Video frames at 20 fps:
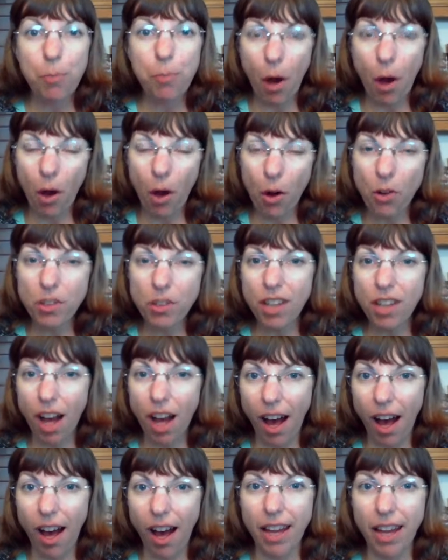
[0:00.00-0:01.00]
post
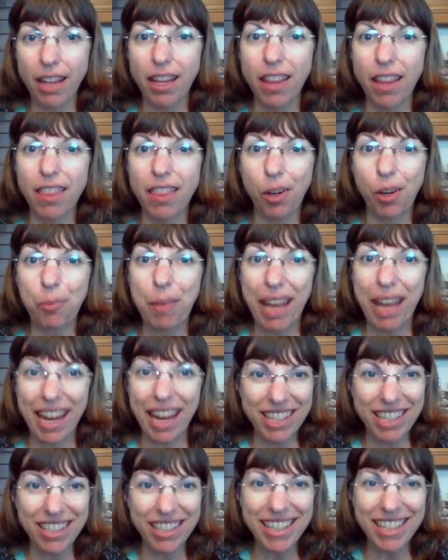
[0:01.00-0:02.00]
on their
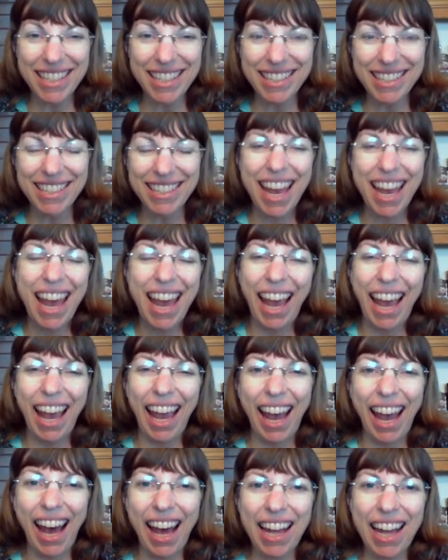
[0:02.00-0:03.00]
pages,
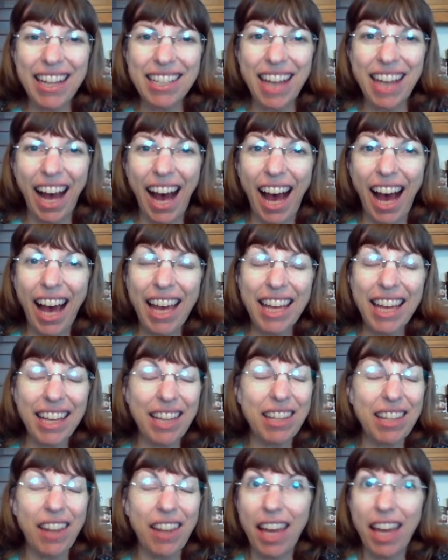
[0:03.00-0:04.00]
and I
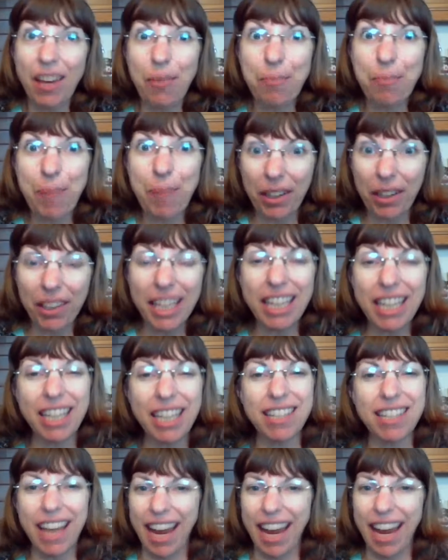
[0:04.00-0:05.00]
can like barely
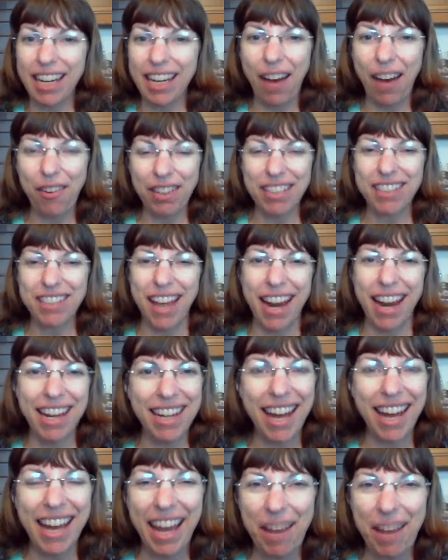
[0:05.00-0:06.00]
contain how
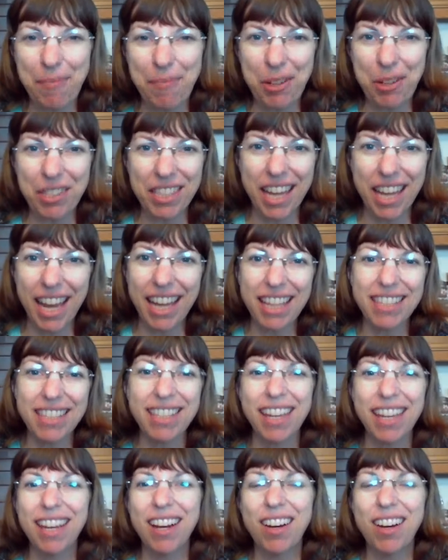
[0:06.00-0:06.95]
excited I am most days.